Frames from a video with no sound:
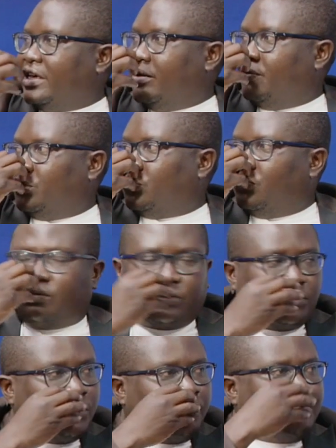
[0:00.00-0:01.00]
able
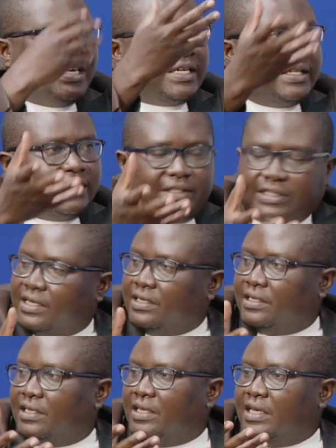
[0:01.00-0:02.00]
to pick the
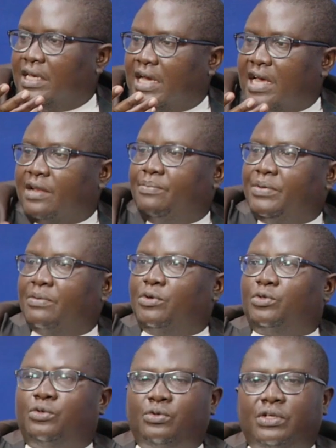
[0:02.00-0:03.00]
scent and be able
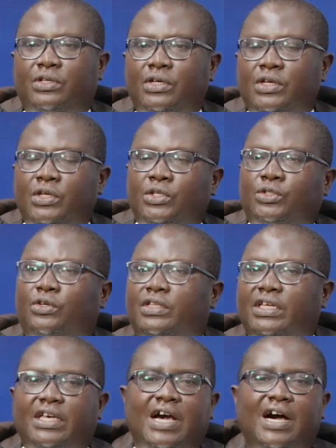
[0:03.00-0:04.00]
to do it. So
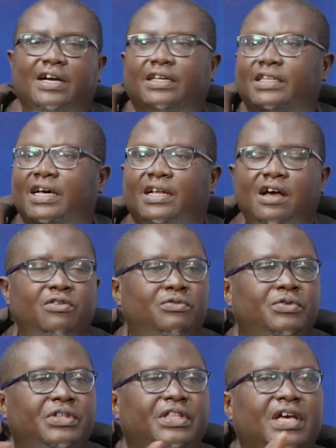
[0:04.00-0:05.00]
they hung around
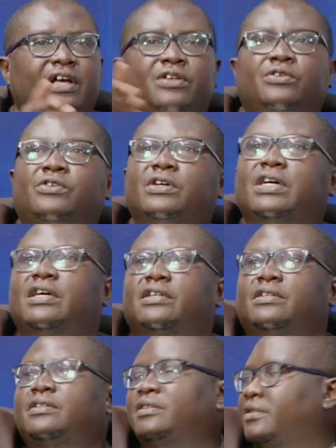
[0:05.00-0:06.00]
with their dog,
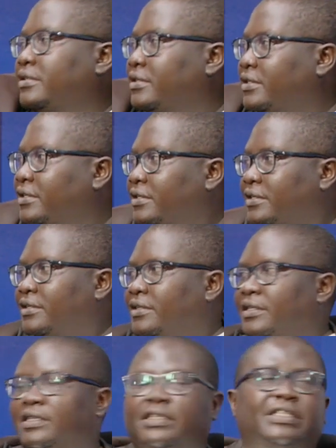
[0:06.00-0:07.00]
and
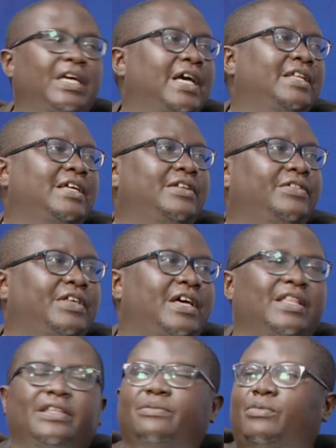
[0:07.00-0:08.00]
it ended
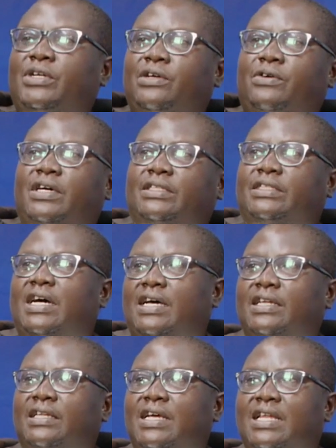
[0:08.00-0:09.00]
there. The body was
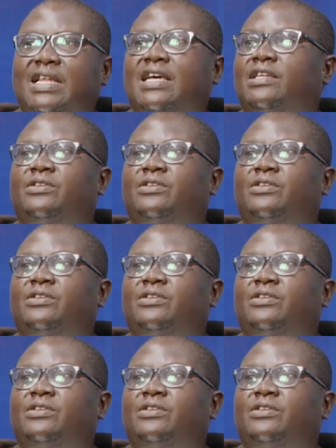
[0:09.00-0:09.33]
carried, and